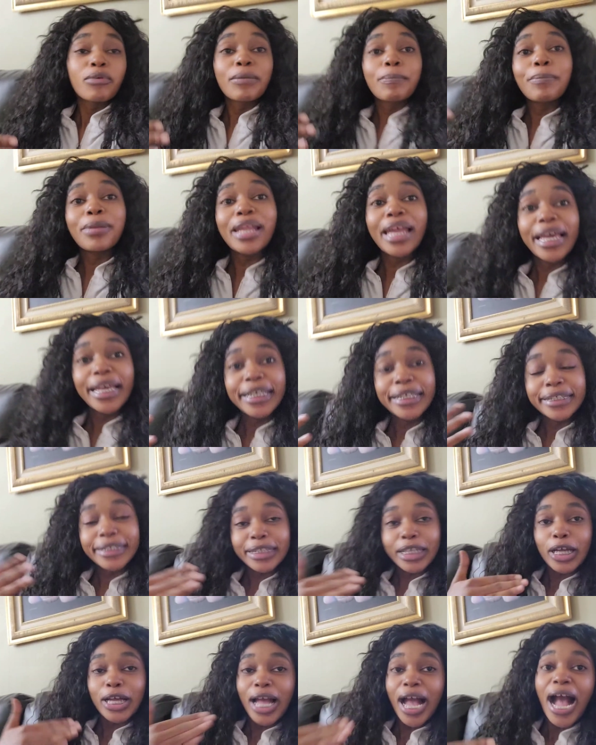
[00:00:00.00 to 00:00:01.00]

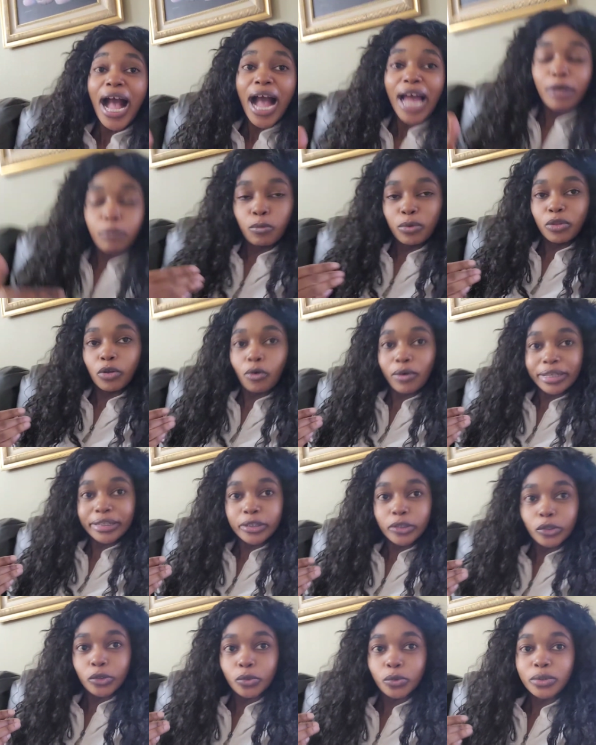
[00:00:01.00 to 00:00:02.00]
replace God with
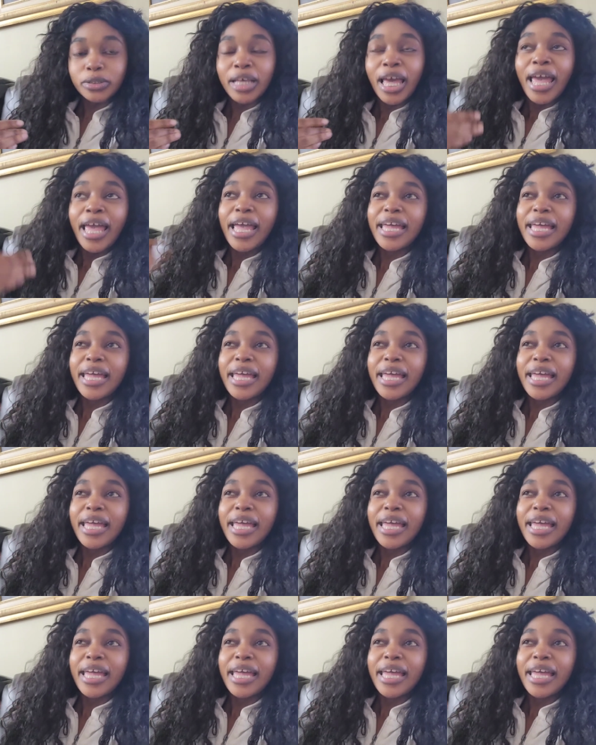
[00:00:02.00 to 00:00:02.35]
crystals.